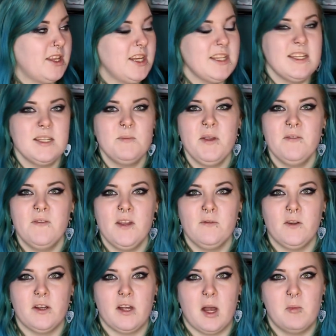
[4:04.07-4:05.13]
this is my
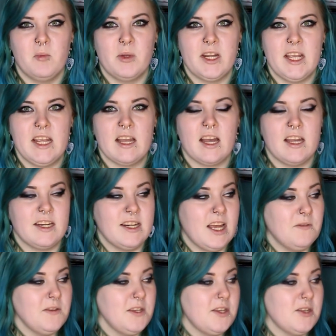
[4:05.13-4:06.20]
favourite company. I'd
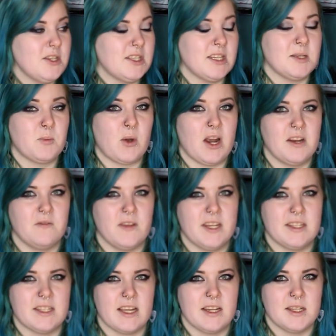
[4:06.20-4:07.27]
never used this brand of
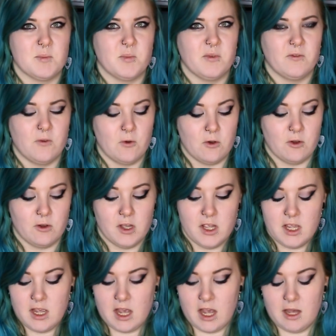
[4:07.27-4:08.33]
incense before,
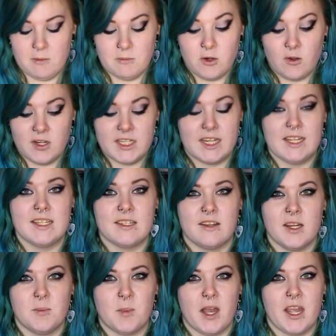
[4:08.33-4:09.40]
not until I
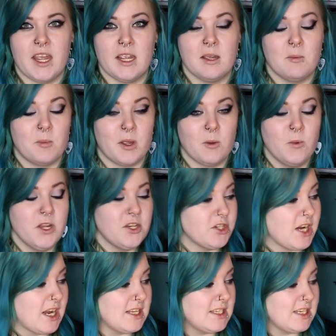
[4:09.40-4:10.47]
started buying my witch
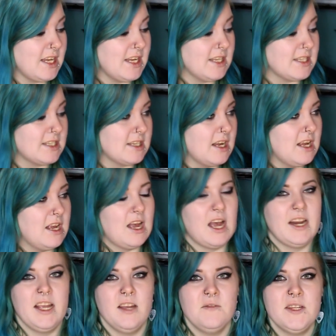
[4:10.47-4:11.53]
caskets, and
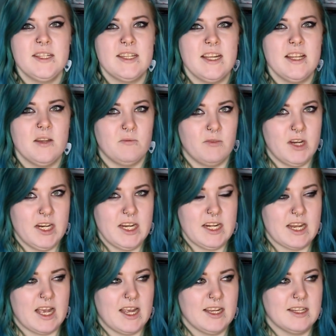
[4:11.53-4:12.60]
I have to say they're really
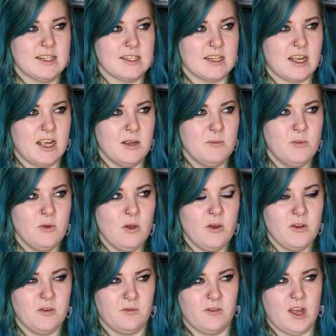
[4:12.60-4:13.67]
nice. I'm not
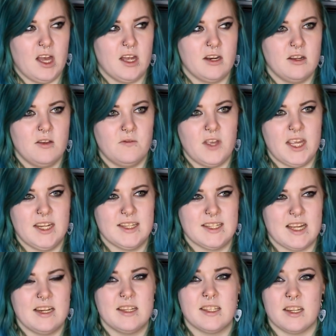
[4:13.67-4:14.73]
a fan of
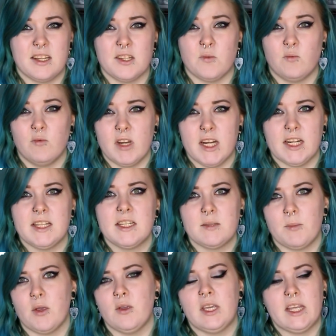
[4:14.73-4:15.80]
incense that is really
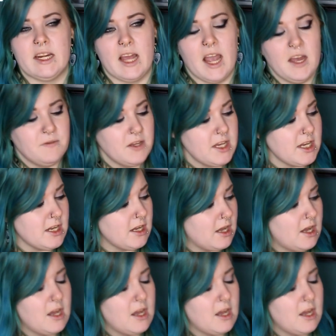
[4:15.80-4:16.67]
smoky and heavy.